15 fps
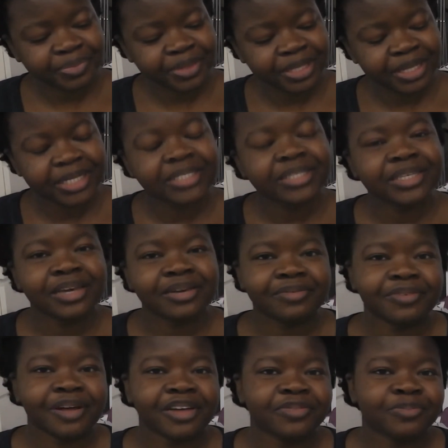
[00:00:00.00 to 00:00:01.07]
Let's say a
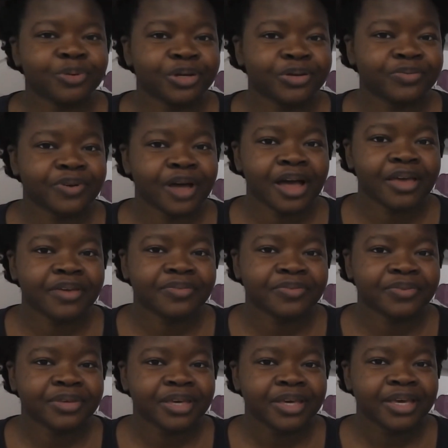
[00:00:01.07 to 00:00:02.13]
5.5.
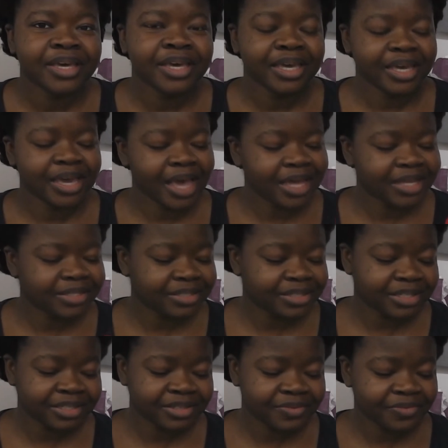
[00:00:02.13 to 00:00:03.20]
It has
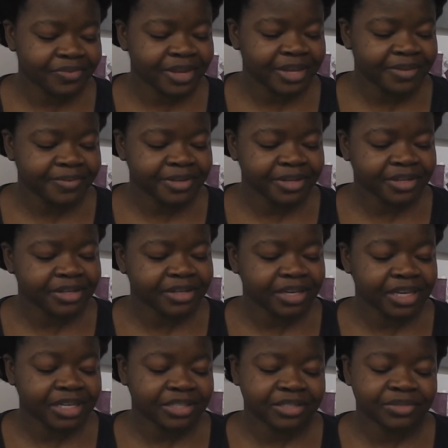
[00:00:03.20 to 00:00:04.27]
decent flavour,
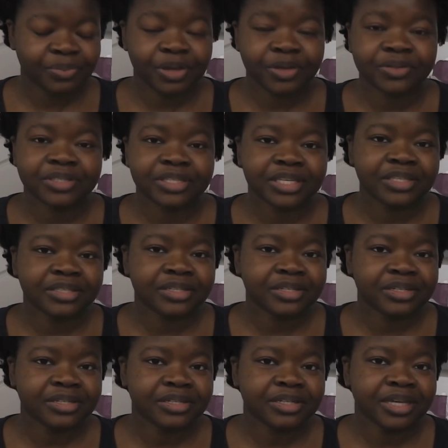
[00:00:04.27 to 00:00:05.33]
it's well
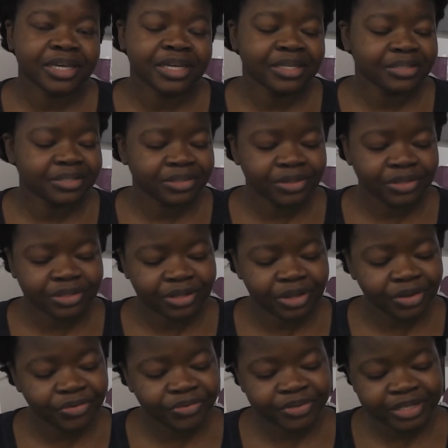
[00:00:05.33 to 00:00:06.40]
seasoned, it's not
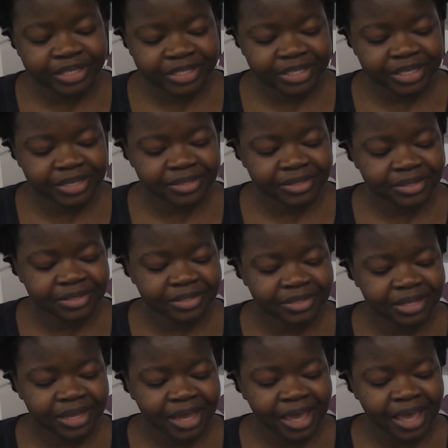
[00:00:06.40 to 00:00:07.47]
overly
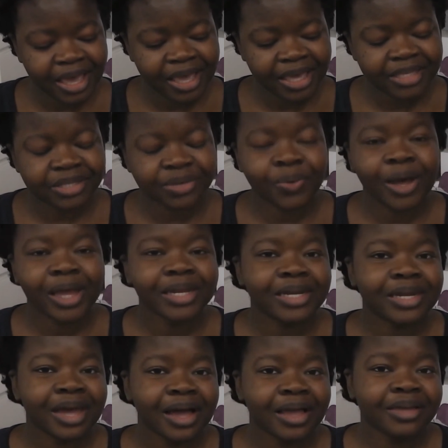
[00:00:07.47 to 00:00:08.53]
seasoned, it's quite
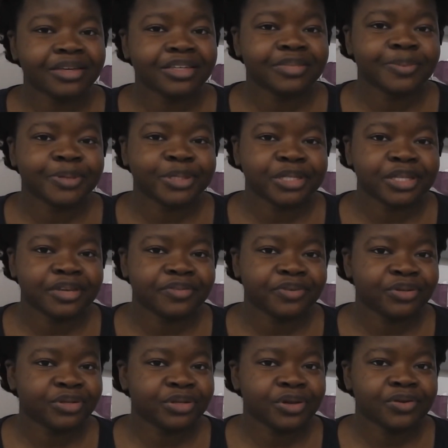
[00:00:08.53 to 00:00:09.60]
light, especially if
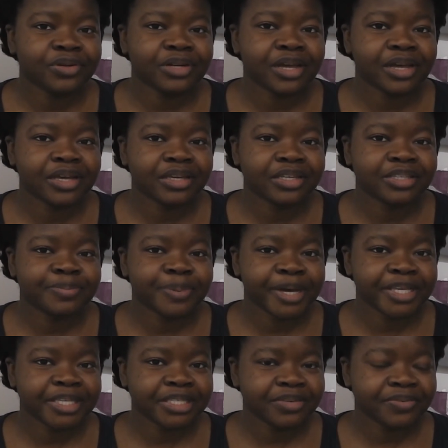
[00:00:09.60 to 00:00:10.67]
you don't like
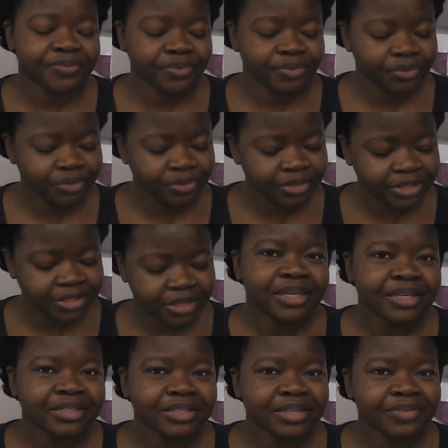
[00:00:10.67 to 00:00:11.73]
spicy foods.
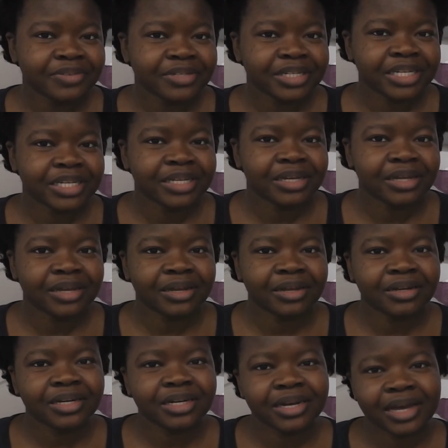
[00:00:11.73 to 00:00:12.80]
It's definitely
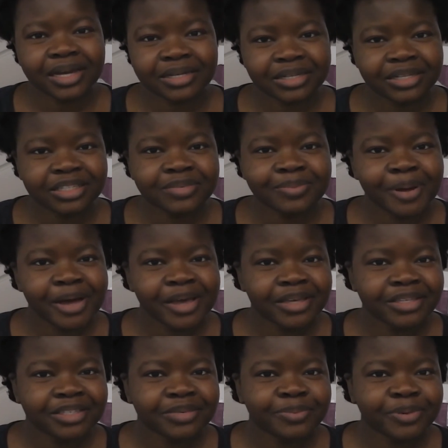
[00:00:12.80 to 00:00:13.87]
lightly
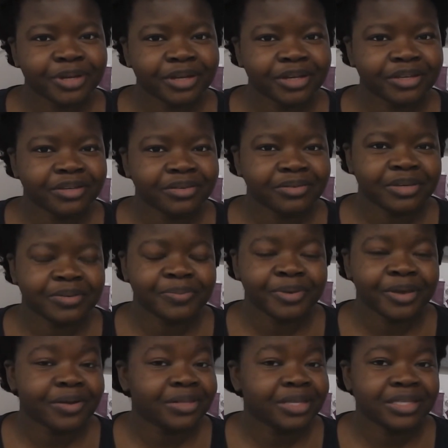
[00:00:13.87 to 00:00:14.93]
spiced, but you can
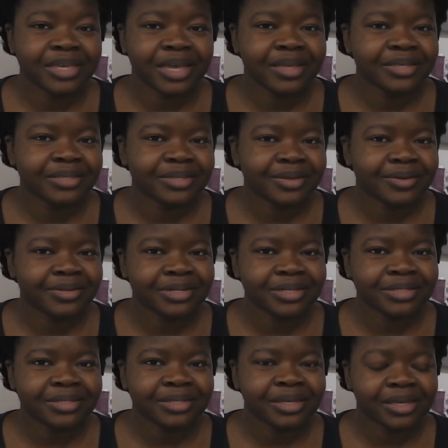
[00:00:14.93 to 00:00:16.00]
barely taste it,
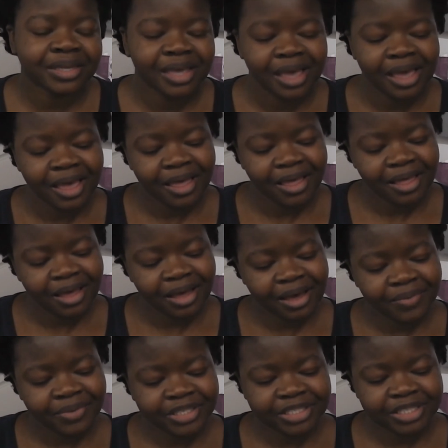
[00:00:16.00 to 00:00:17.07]
honestly.
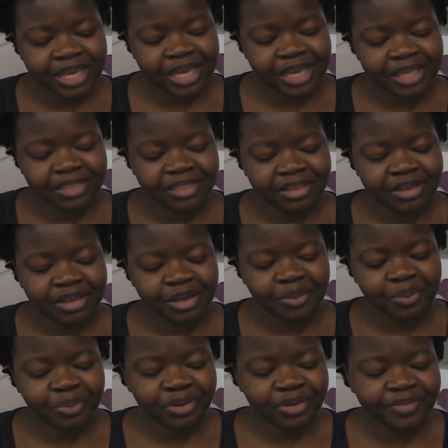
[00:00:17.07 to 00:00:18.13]
I would say
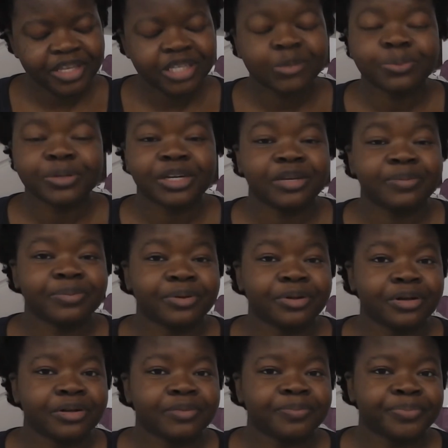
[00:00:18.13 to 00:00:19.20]
the previous Plenny
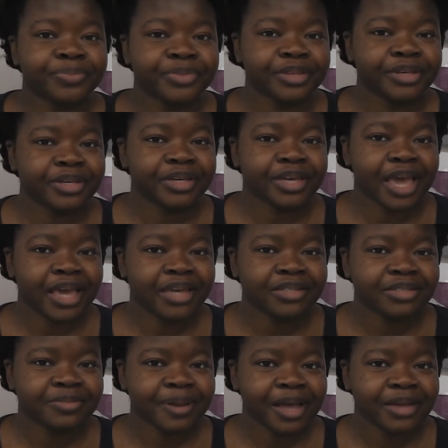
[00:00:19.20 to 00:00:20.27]
Pot, the
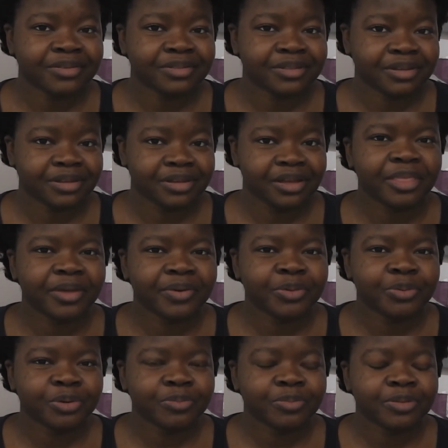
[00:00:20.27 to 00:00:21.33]
Cajun pasta, that
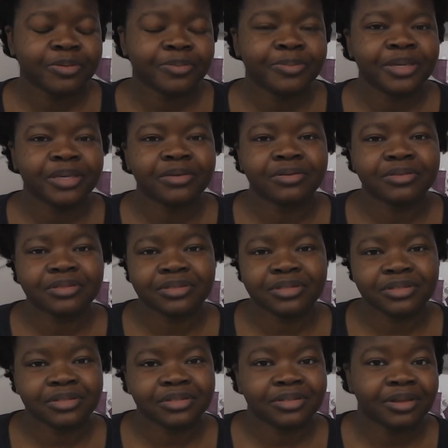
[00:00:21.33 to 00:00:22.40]
would probably be
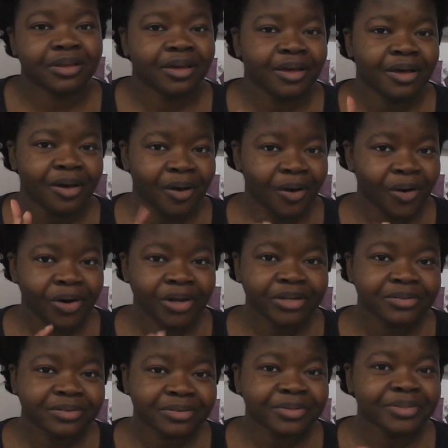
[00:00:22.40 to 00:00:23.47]
considered
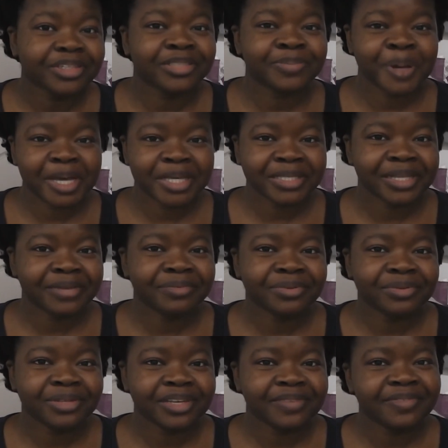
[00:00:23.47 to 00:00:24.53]
hot on the spice
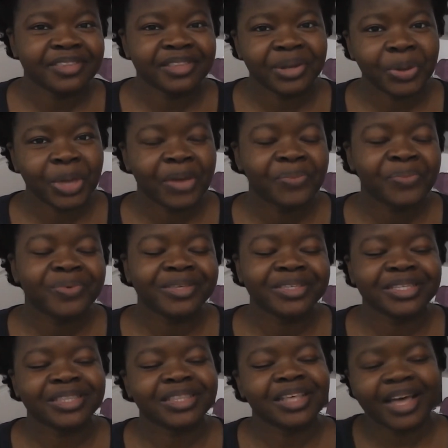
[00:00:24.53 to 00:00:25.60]
level, even though it
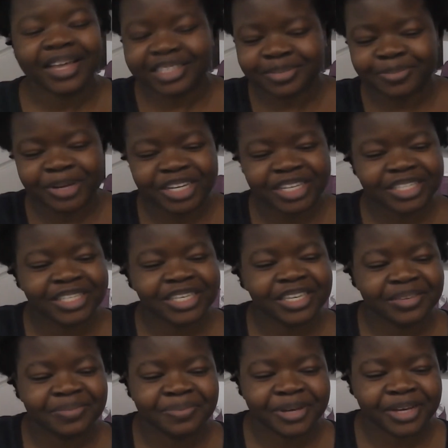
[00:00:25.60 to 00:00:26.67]
wasn't that
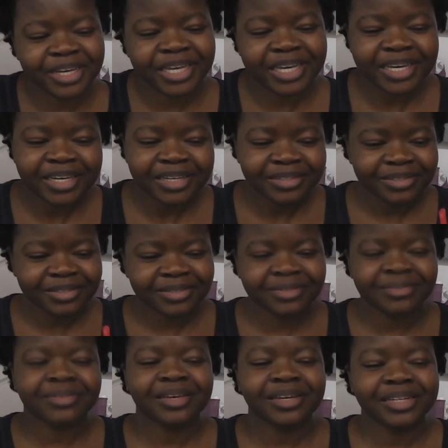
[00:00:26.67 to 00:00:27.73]
spicy, but
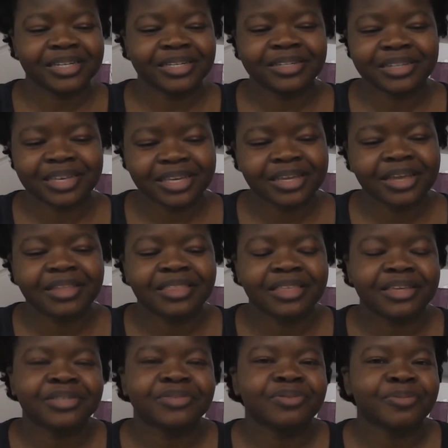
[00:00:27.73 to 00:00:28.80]
just kind of looking at
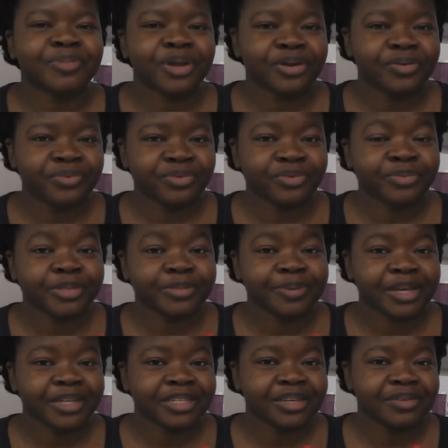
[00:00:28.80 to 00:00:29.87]
things from an overall
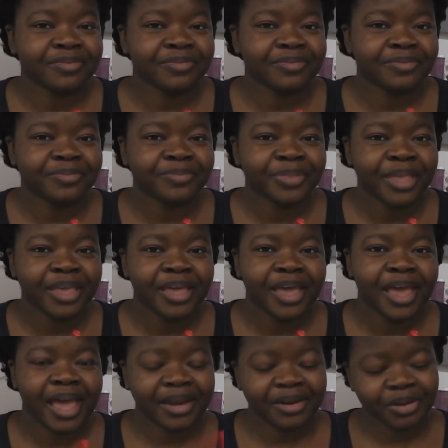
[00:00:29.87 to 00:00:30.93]
perspective
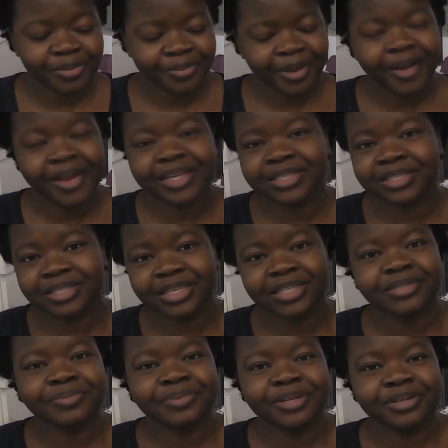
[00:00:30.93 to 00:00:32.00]
and comparing it to
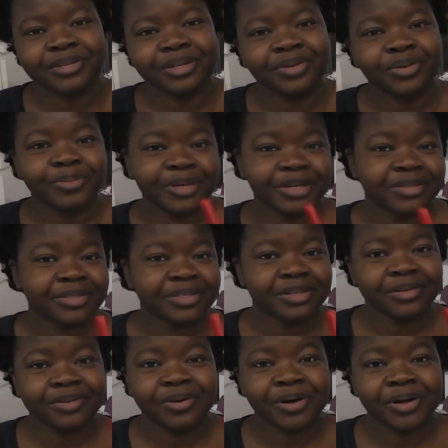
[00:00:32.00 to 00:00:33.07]
this one, it would be
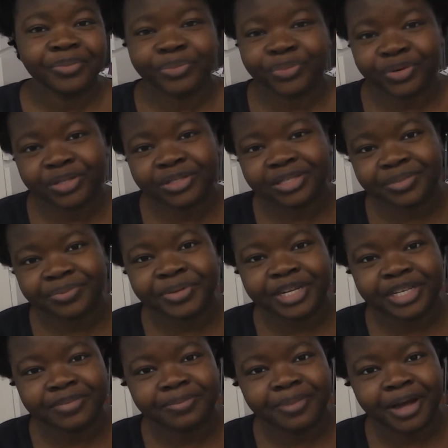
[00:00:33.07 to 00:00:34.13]
considered hot, whereas this one
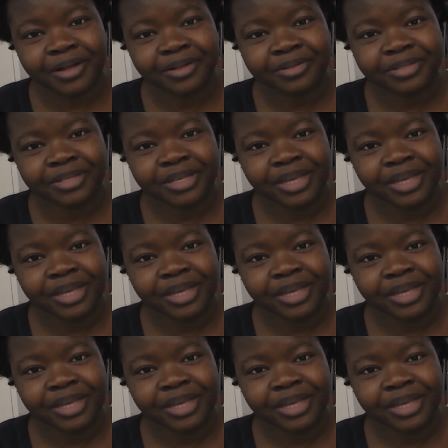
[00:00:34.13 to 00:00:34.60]
is mild.